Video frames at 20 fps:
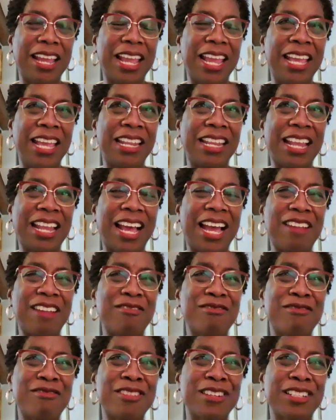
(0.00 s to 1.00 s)
And I
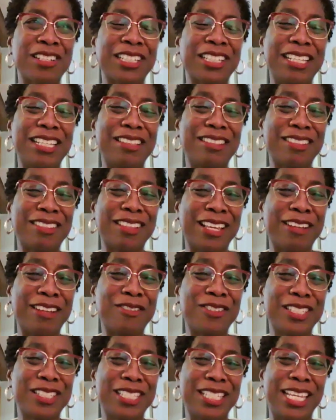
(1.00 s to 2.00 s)
really love
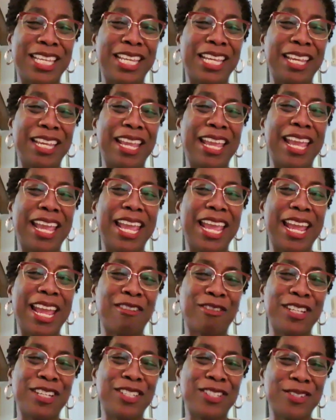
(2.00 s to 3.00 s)
seeing
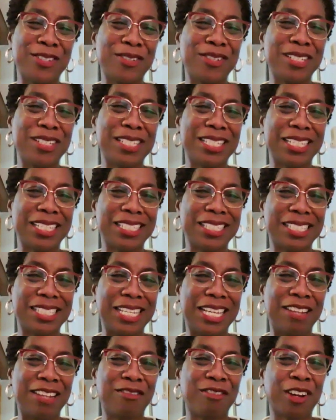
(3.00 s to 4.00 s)
every student succeed,